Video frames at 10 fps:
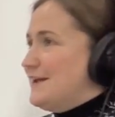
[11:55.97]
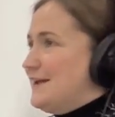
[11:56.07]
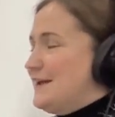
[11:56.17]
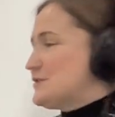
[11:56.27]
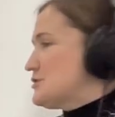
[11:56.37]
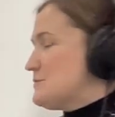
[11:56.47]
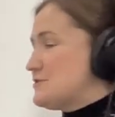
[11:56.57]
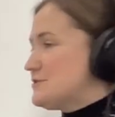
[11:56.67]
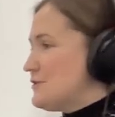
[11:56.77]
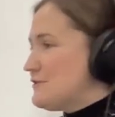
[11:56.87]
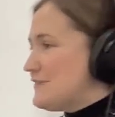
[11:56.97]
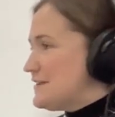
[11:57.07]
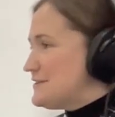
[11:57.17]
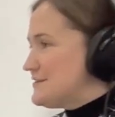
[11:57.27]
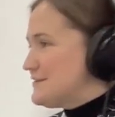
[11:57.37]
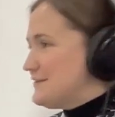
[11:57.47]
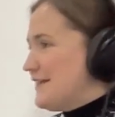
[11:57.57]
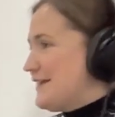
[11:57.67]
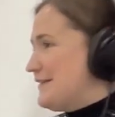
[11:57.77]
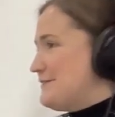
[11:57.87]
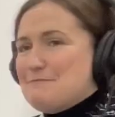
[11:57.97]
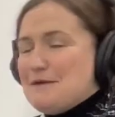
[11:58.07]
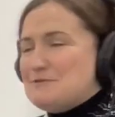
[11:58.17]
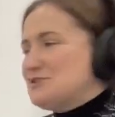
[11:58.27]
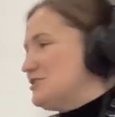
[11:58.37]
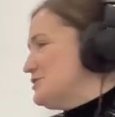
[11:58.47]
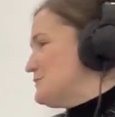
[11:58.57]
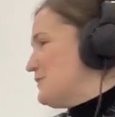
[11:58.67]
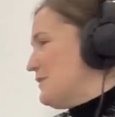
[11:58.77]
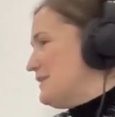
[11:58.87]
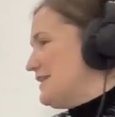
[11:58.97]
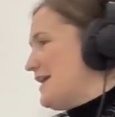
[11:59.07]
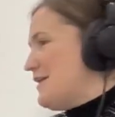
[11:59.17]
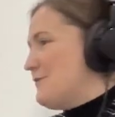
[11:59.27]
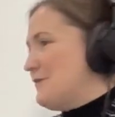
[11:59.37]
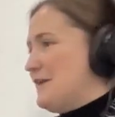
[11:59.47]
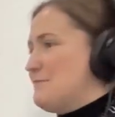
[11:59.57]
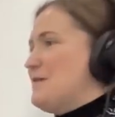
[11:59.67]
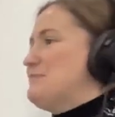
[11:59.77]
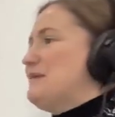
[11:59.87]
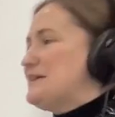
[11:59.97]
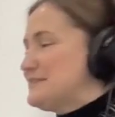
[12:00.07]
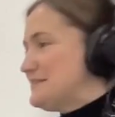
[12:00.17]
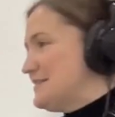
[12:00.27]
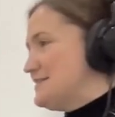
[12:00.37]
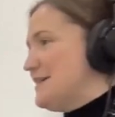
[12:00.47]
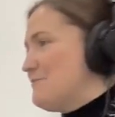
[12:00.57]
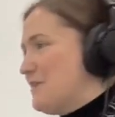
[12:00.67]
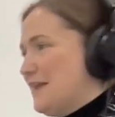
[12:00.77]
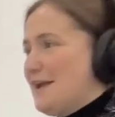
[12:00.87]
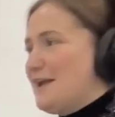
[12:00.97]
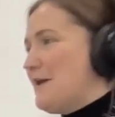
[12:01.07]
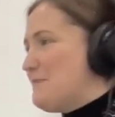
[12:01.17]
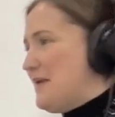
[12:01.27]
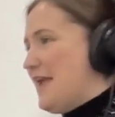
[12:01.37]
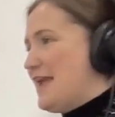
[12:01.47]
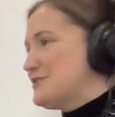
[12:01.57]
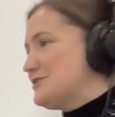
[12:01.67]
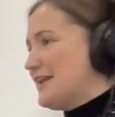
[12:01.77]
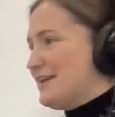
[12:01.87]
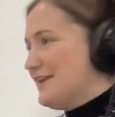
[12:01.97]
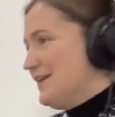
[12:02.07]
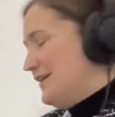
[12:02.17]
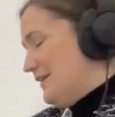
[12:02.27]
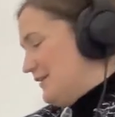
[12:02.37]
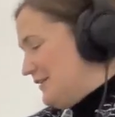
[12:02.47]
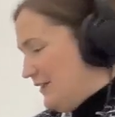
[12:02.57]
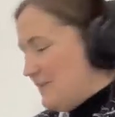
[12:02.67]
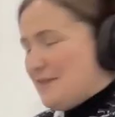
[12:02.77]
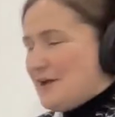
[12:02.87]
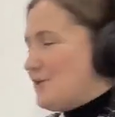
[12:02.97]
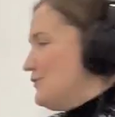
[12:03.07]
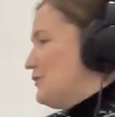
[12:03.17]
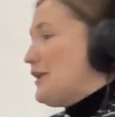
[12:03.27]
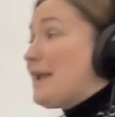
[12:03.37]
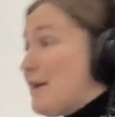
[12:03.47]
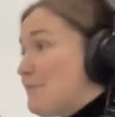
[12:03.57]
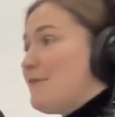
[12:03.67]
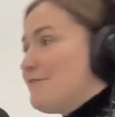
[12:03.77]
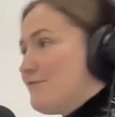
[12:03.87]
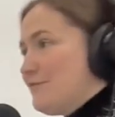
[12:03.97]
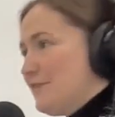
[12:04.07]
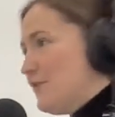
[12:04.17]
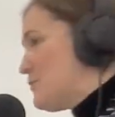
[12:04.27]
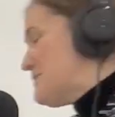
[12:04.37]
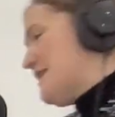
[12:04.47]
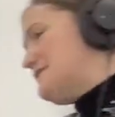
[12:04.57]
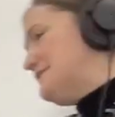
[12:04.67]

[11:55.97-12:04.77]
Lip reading: customer service, like my machine's broken down or like my process is not running, I got paged, like that looking up of Kubernetes